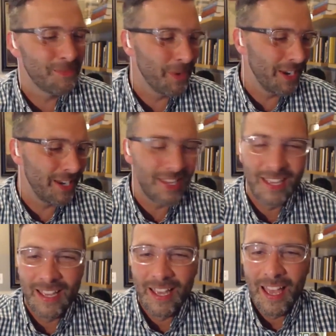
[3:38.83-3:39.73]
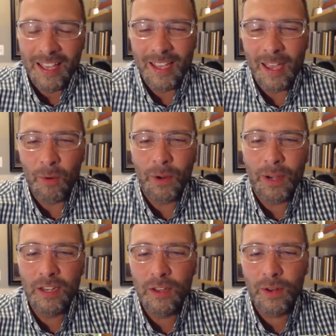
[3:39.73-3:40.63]
Maureen. Yeah,
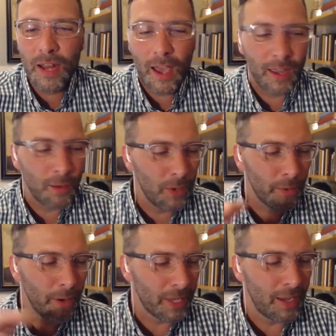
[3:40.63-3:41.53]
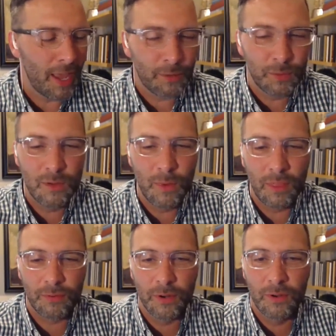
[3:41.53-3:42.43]
Maureen, you and I, we were able to connect when you
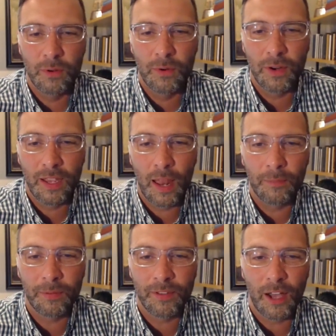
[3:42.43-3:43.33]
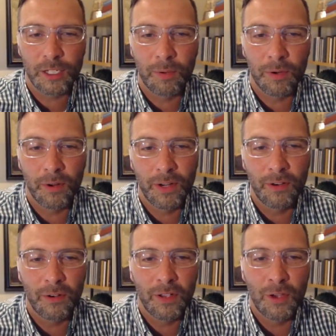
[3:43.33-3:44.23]
went through Gallup's
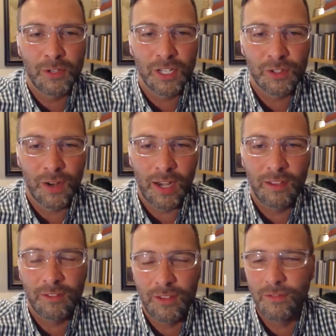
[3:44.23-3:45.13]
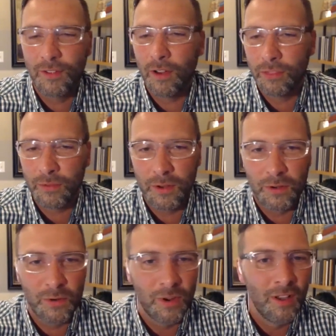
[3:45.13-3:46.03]
entrepreneurial coaching training. So you've gone
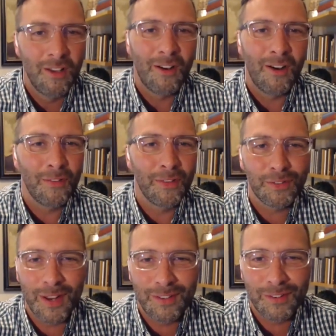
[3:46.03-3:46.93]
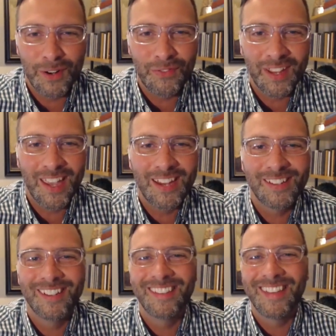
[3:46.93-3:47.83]
through all the strength
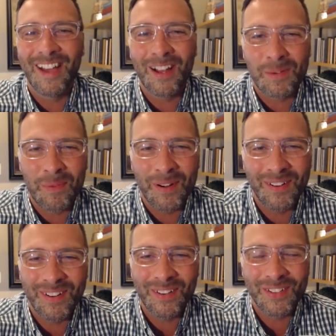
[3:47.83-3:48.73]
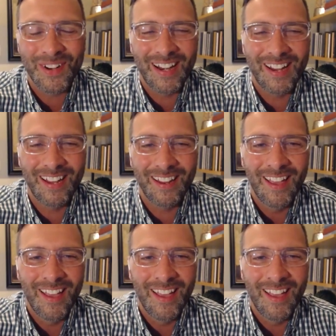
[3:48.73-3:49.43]
certification, the entrepreneurial training,